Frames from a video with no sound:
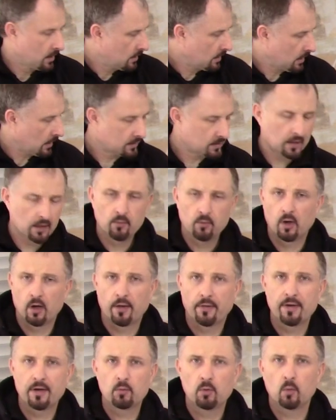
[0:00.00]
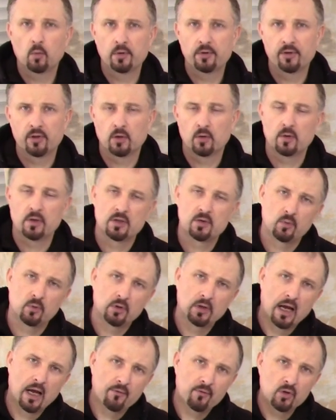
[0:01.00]
I tell you what, I think what we'll do is
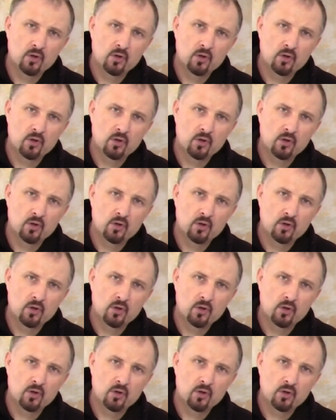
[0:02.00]
we'll have a